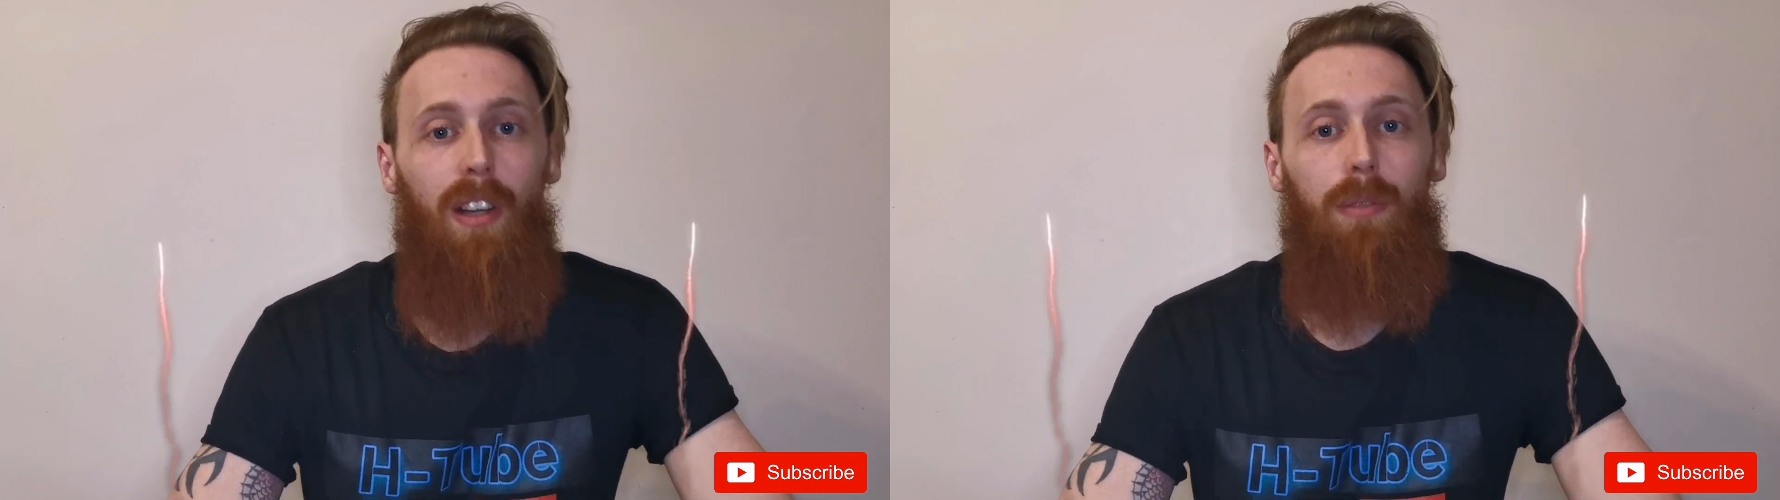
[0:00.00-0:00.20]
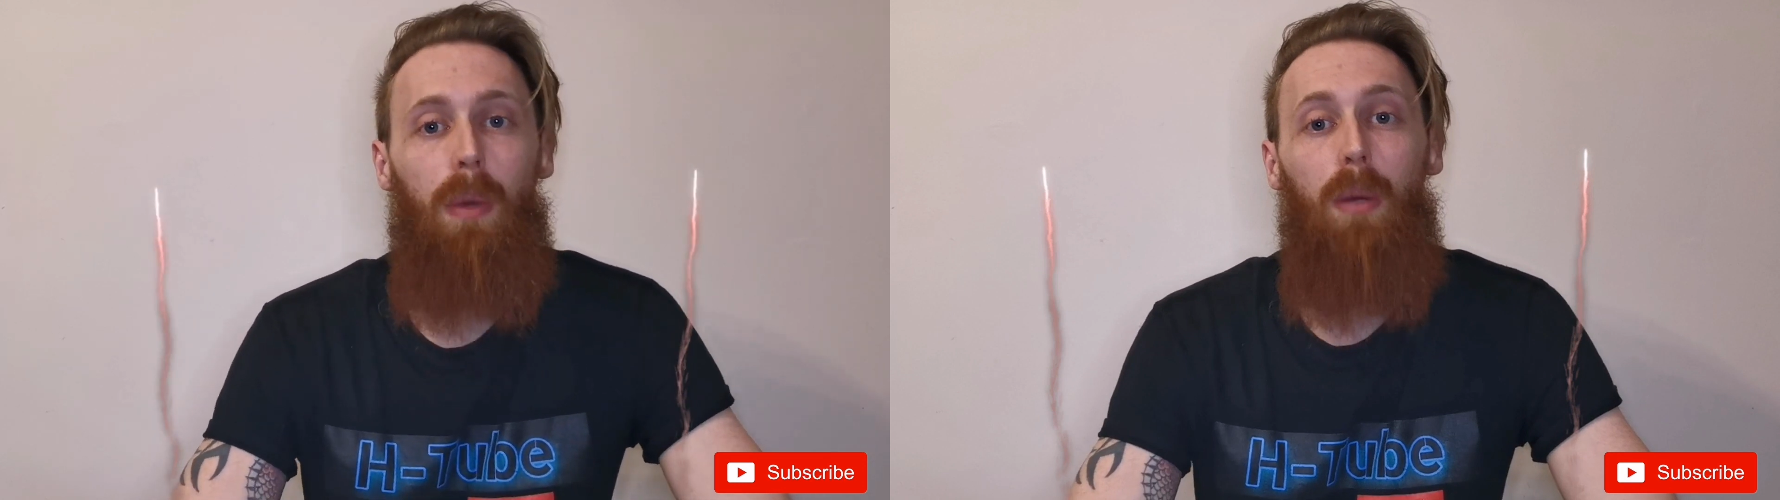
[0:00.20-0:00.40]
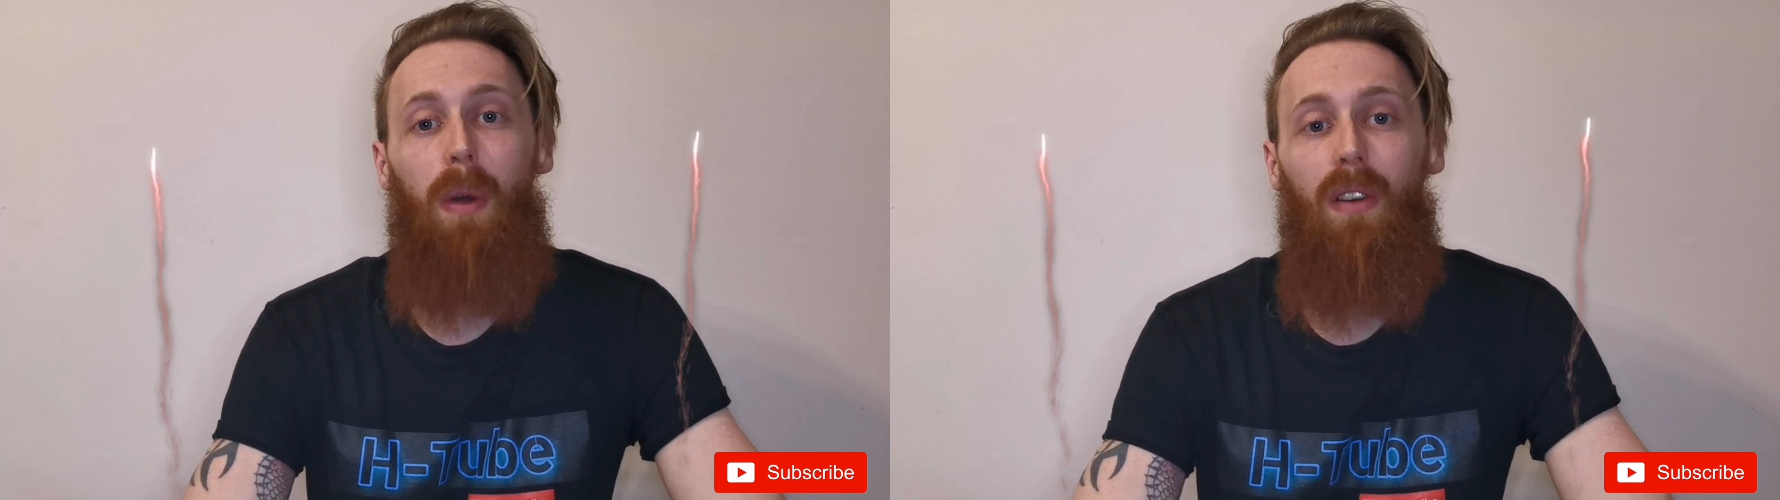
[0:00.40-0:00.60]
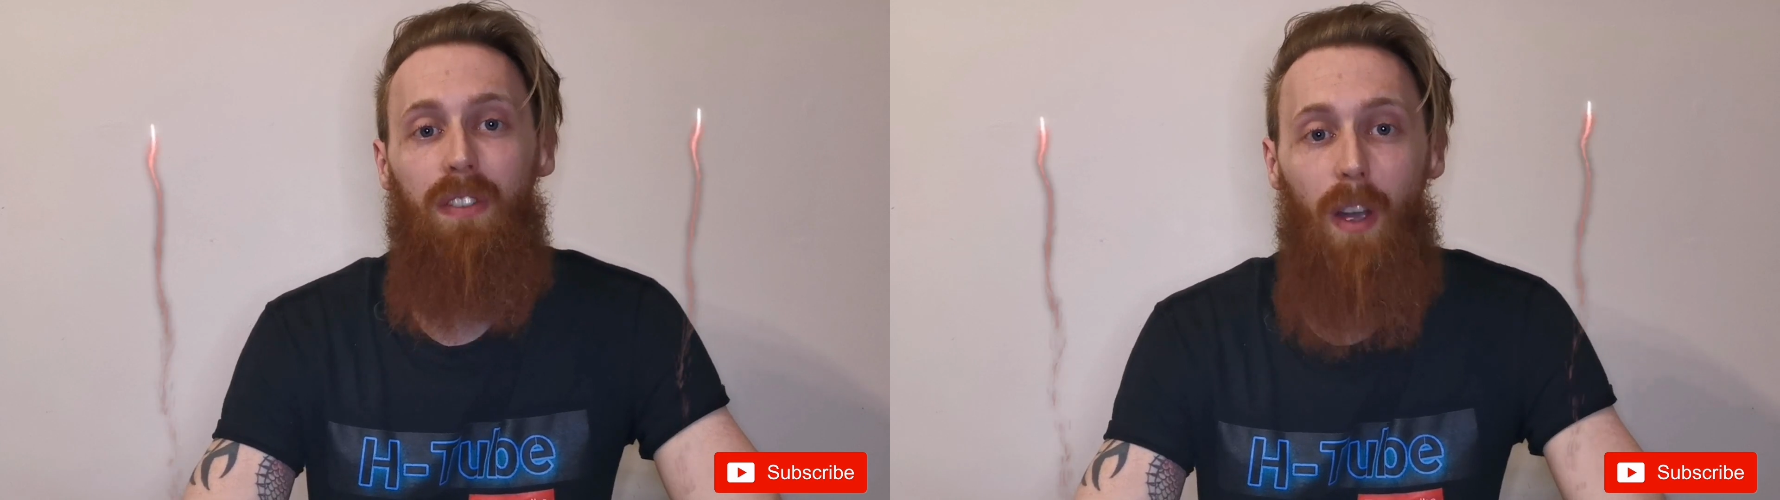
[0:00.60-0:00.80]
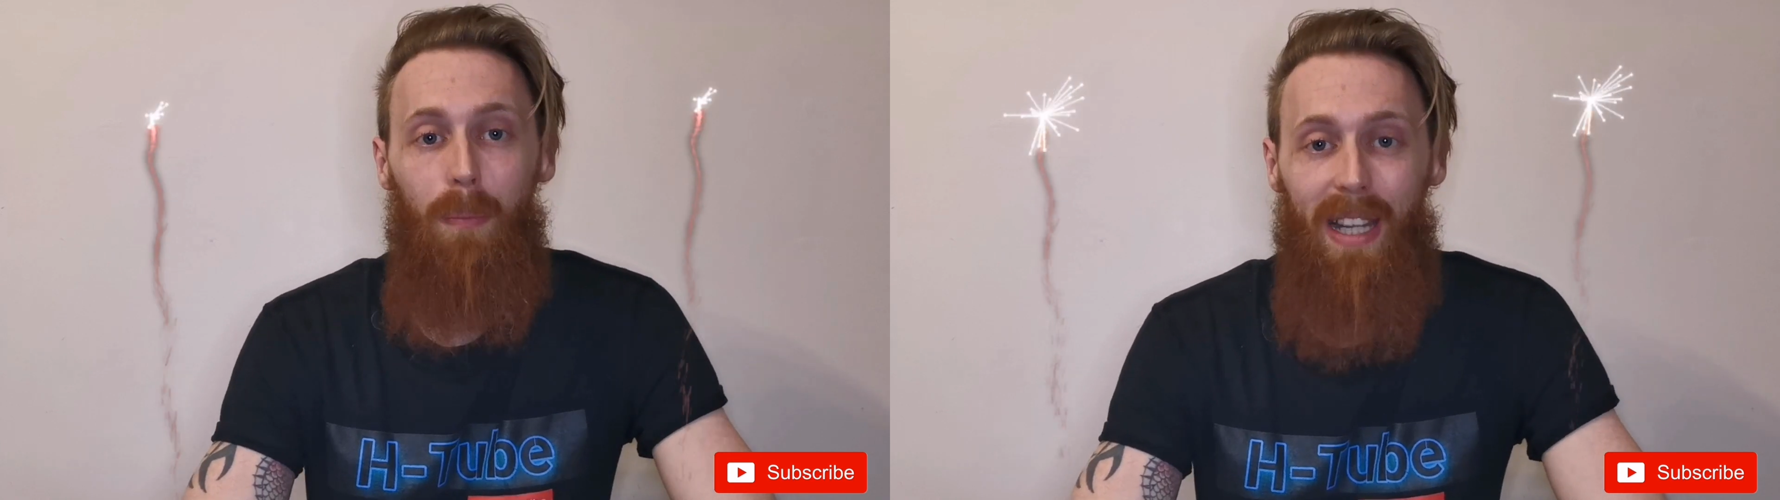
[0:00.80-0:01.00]
mobile phone
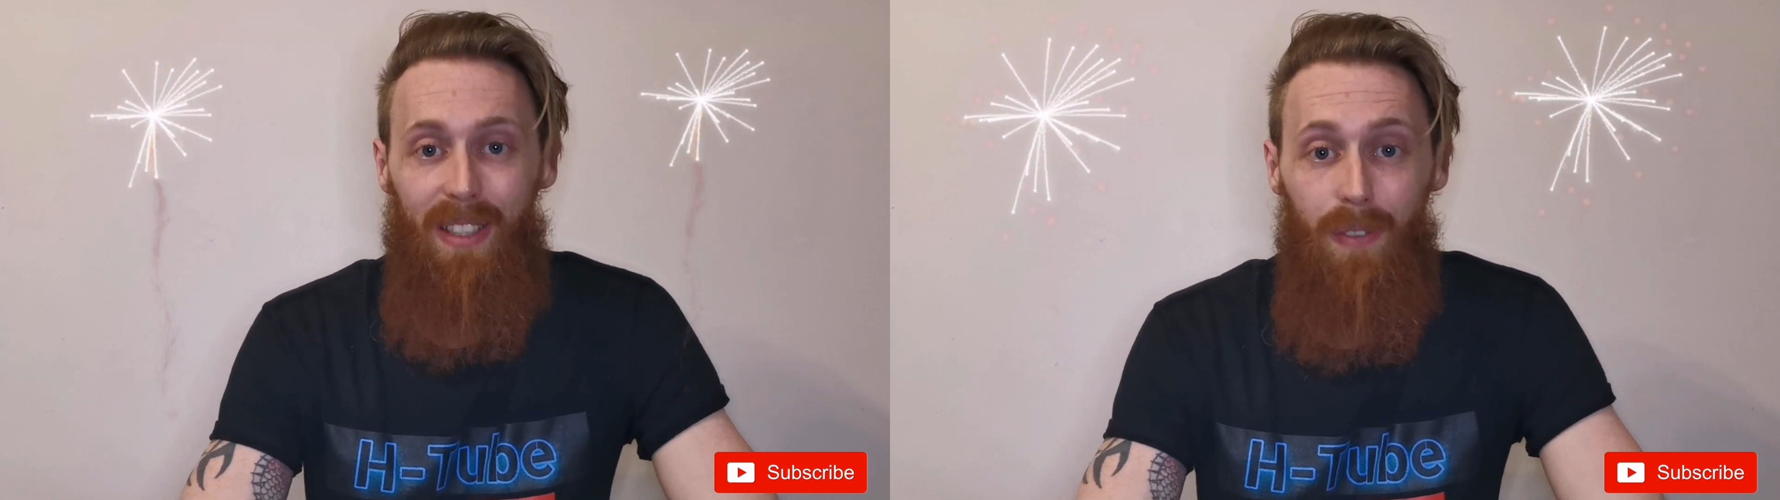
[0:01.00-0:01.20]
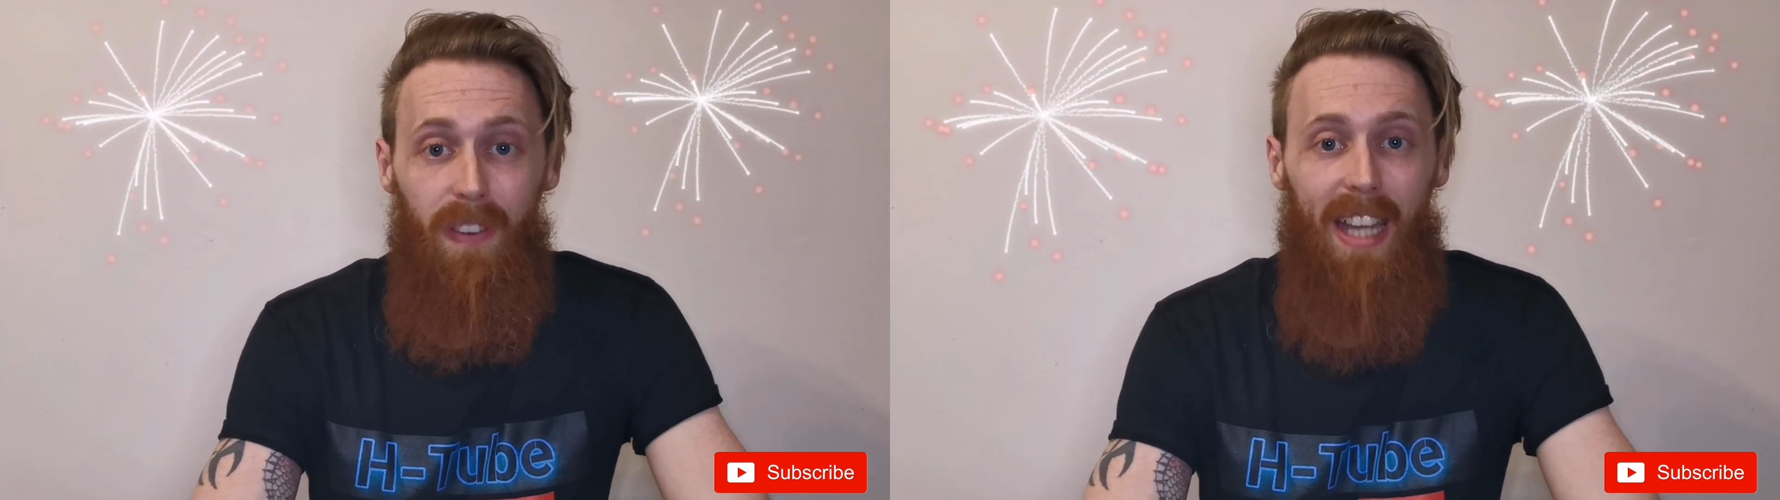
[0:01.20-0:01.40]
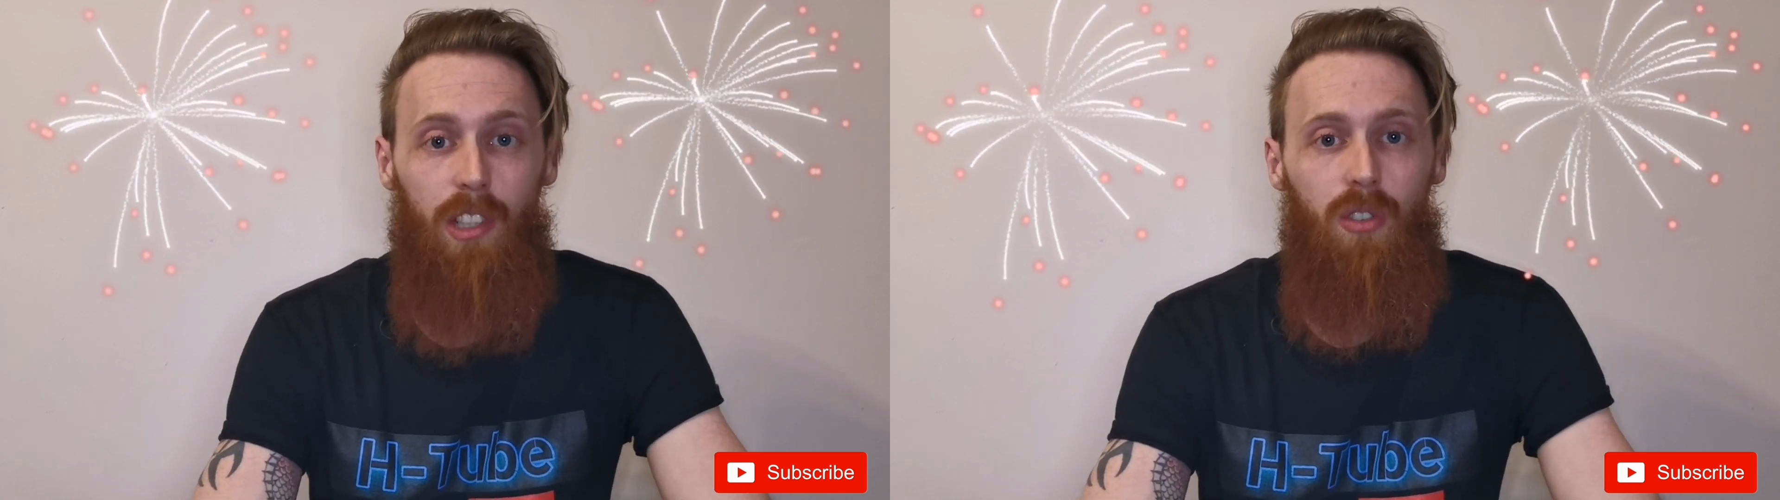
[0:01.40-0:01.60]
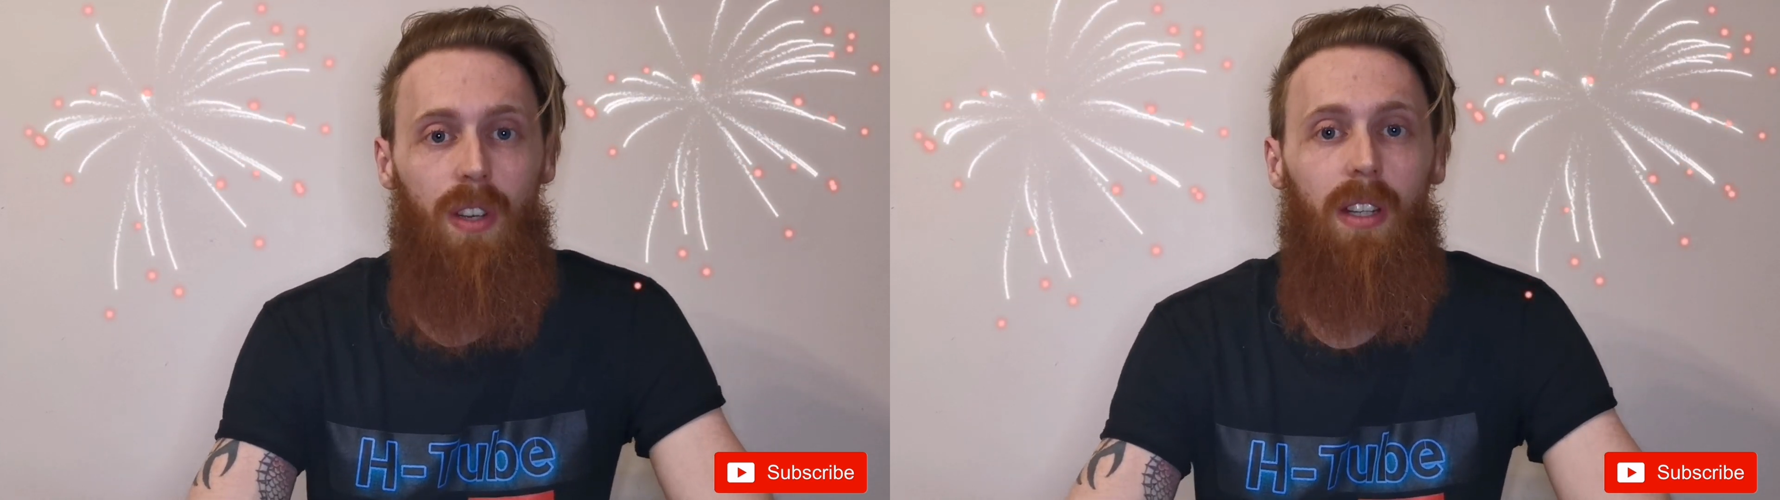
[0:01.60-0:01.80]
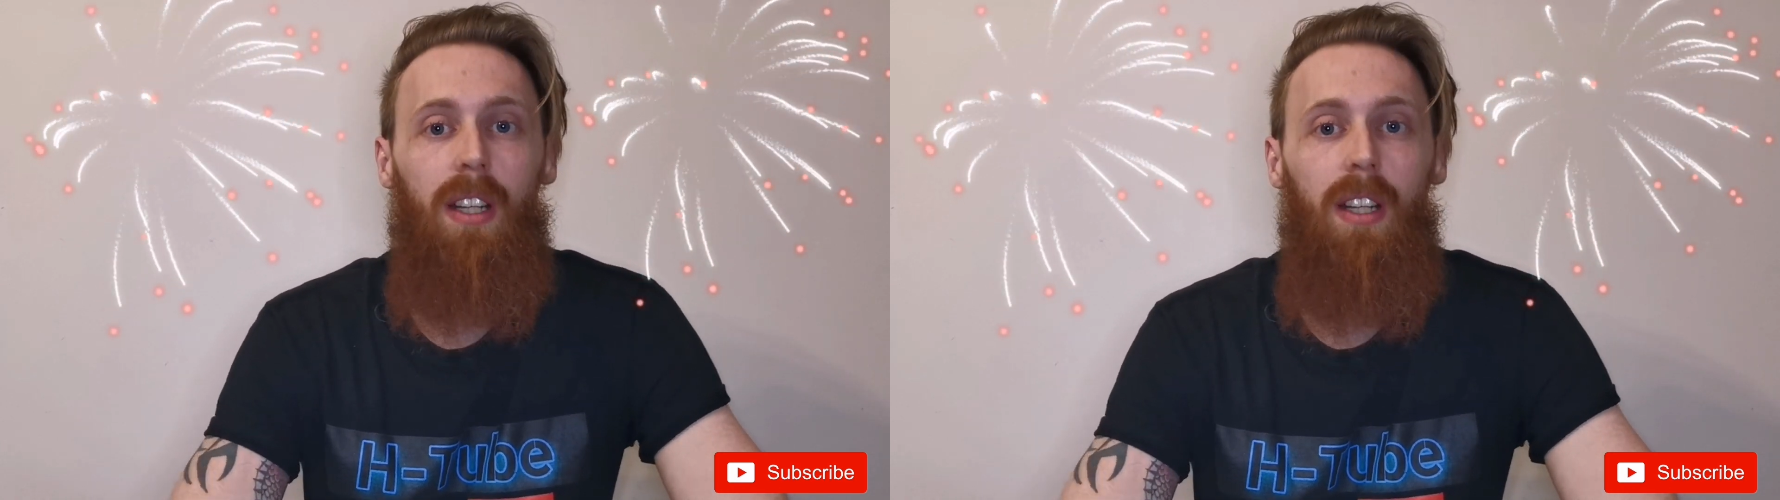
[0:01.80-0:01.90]
manufacturer